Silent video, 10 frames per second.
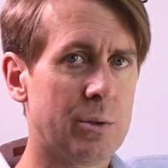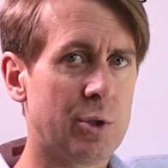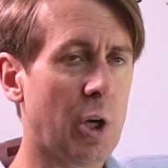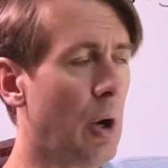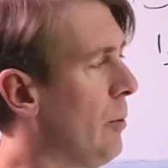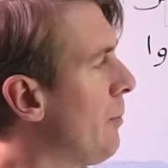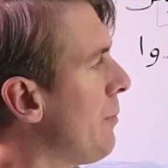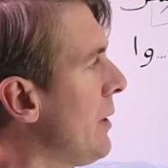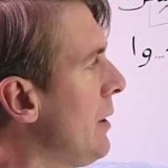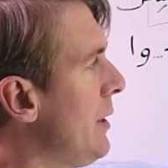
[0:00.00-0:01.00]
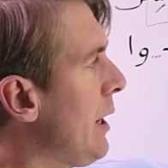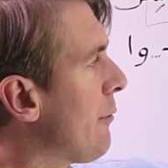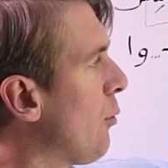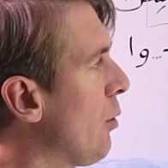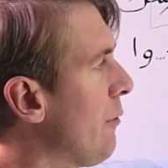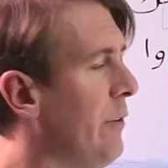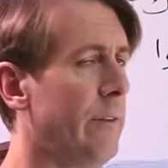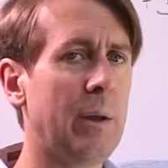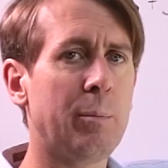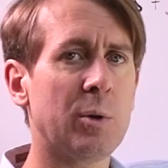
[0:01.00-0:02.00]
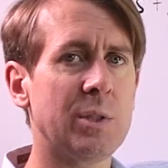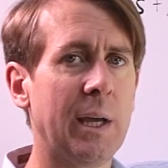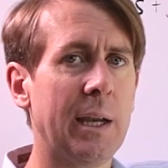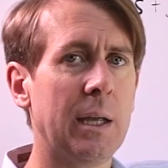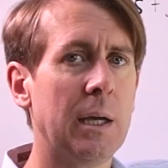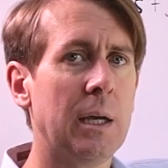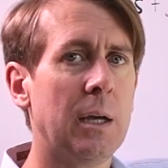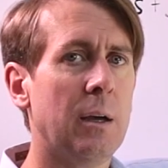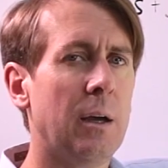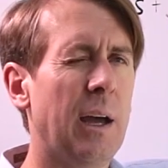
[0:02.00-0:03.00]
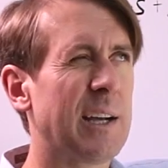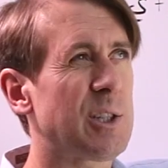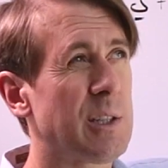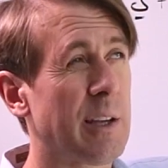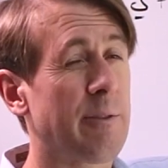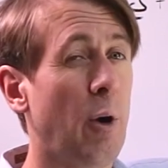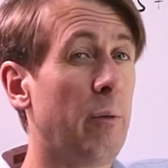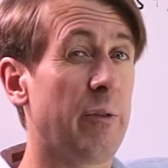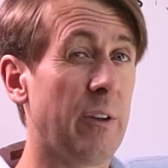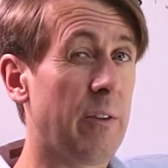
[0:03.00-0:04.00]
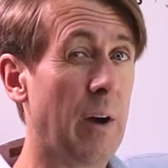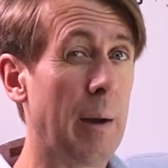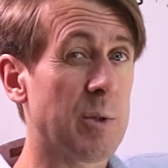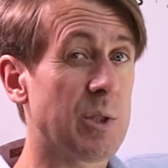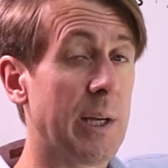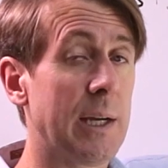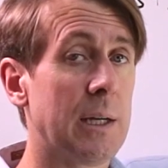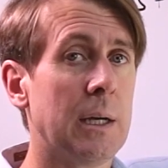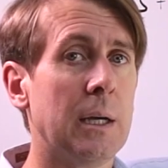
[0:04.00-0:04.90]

So, therefore, 50%, actually it's like over 55%,